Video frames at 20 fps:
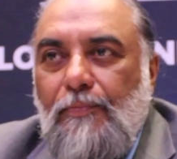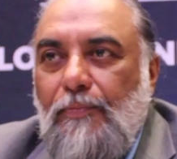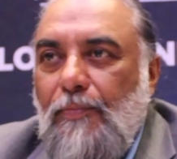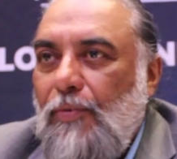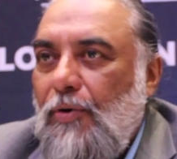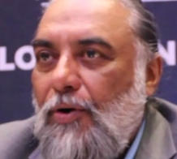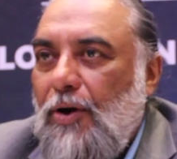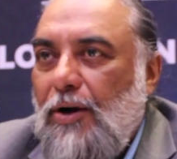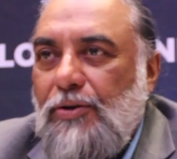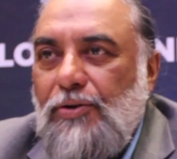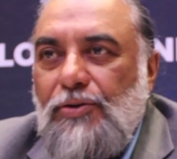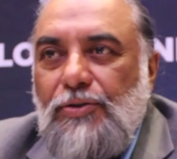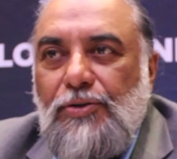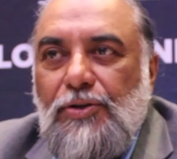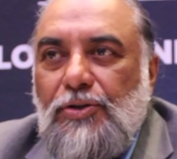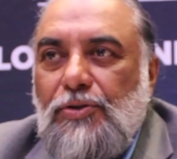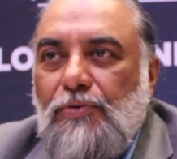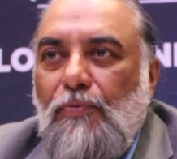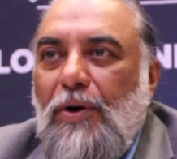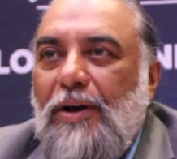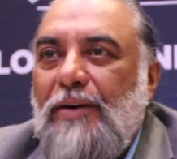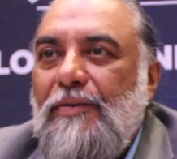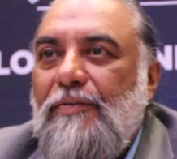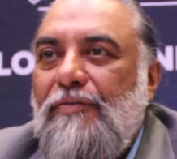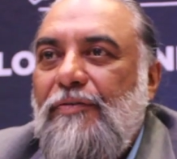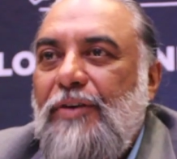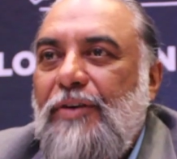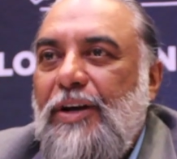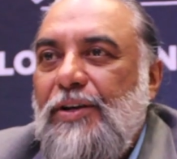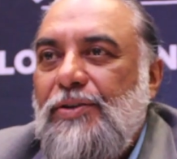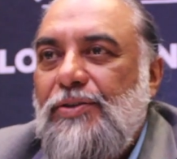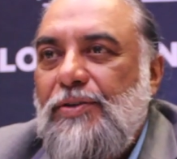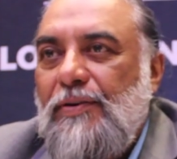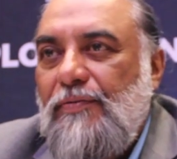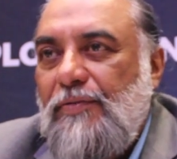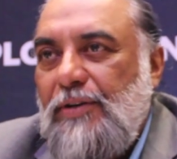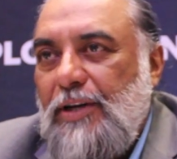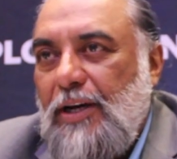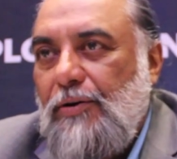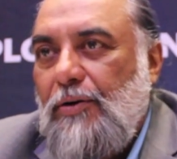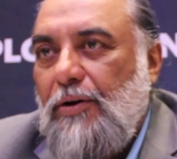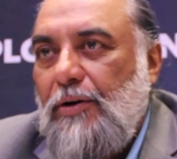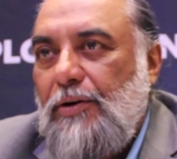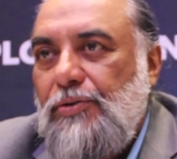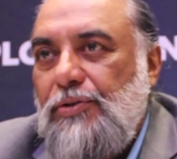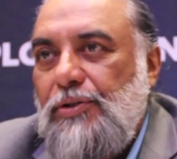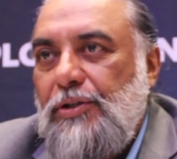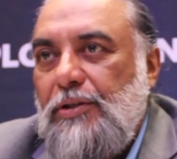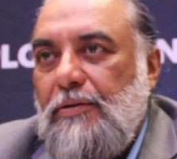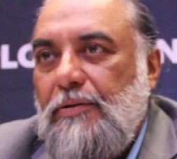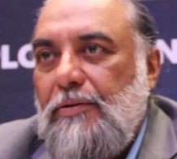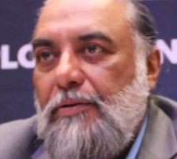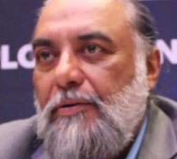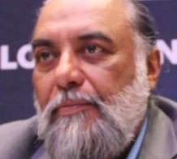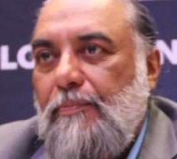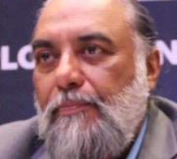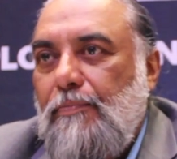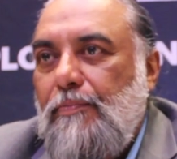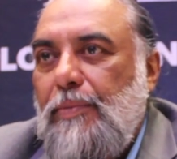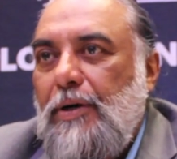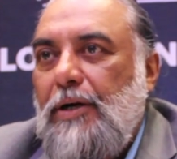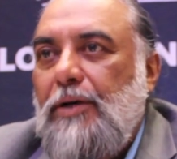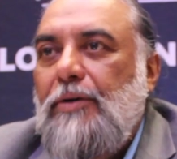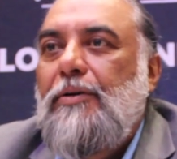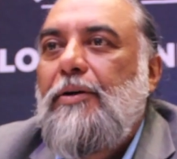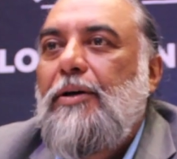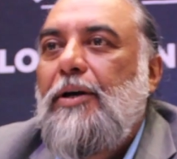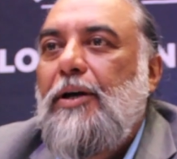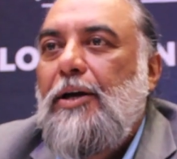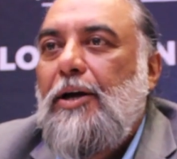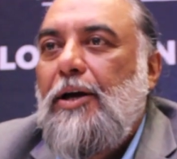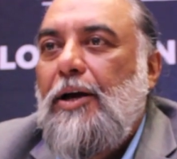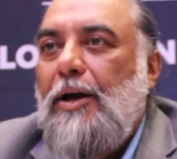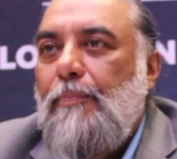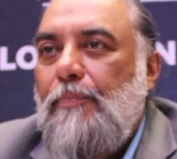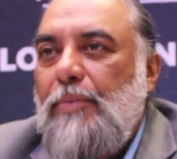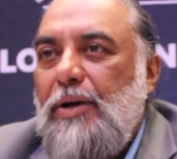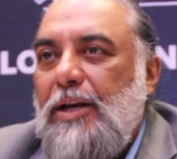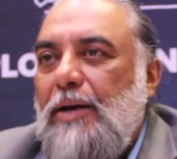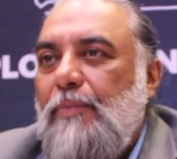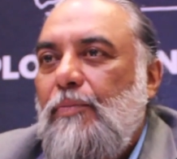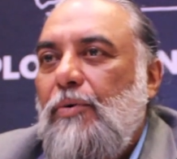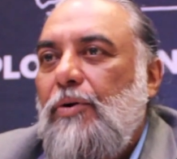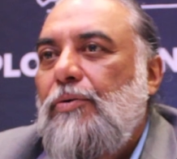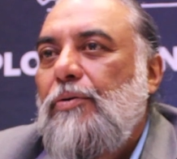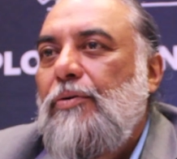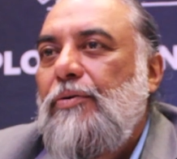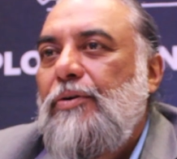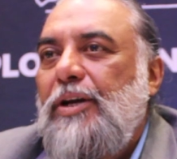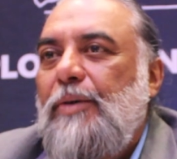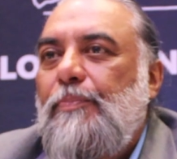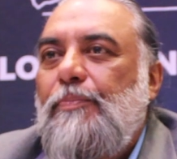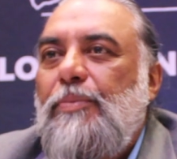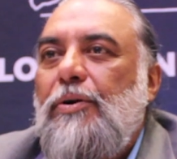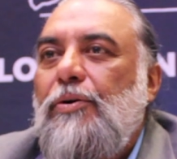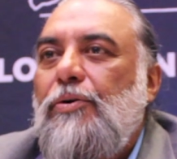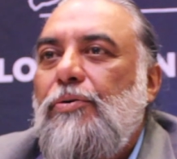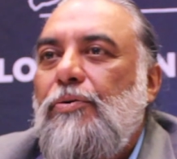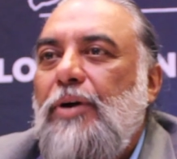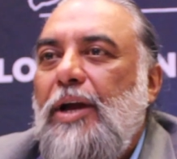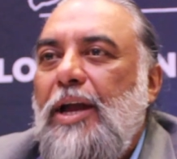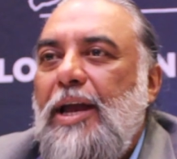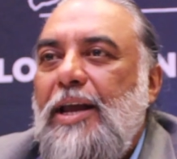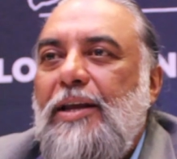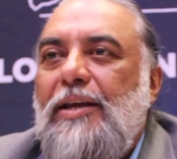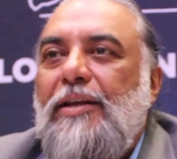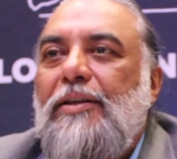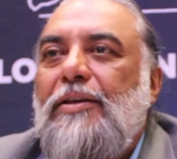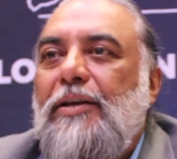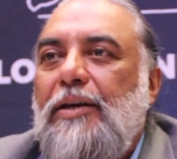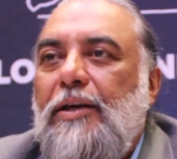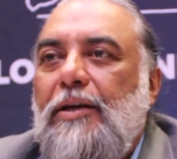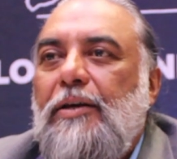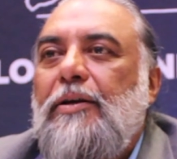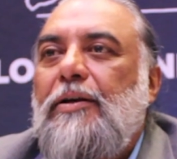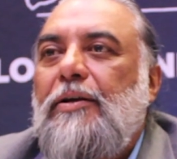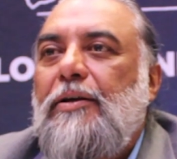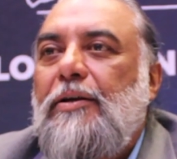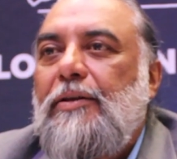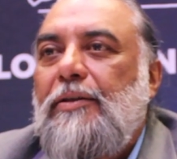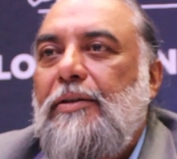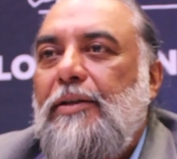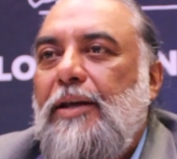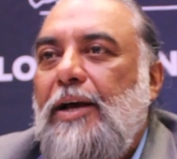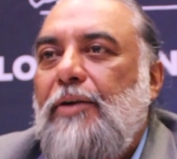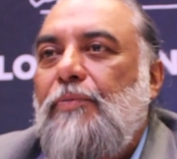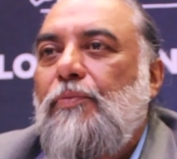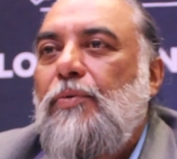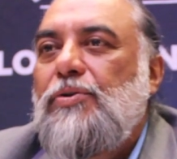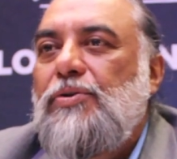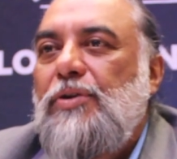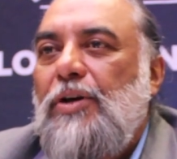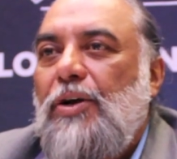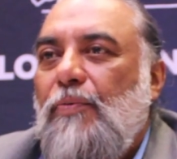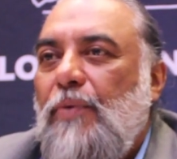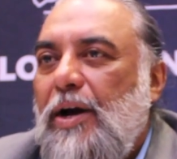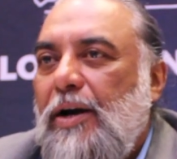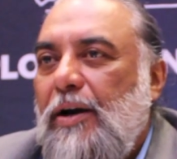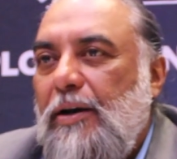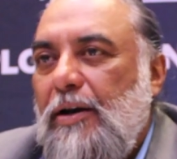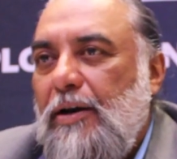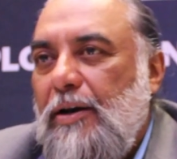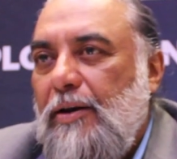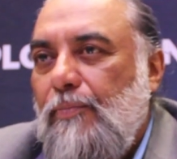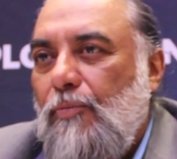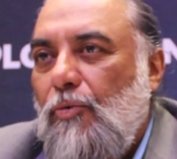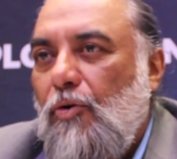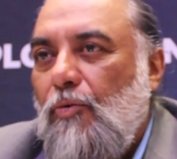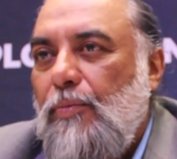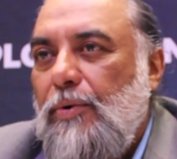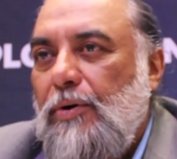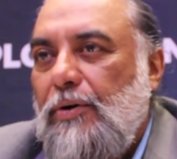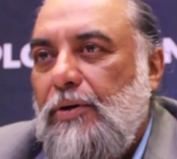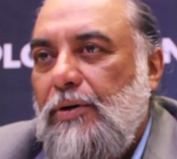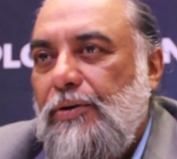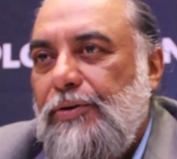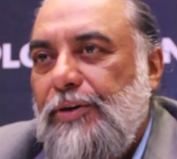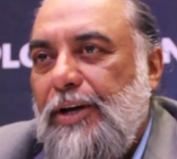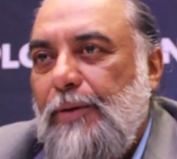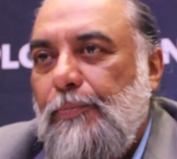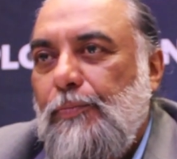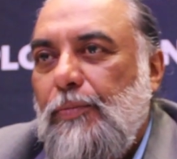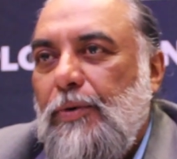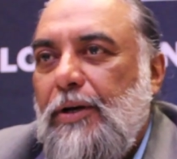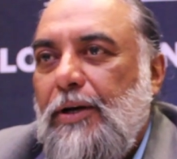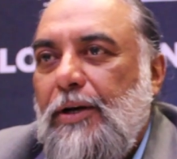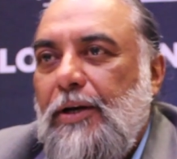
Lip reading: not just one phase of technology, but being able to dip into anything that was required at any moment in time.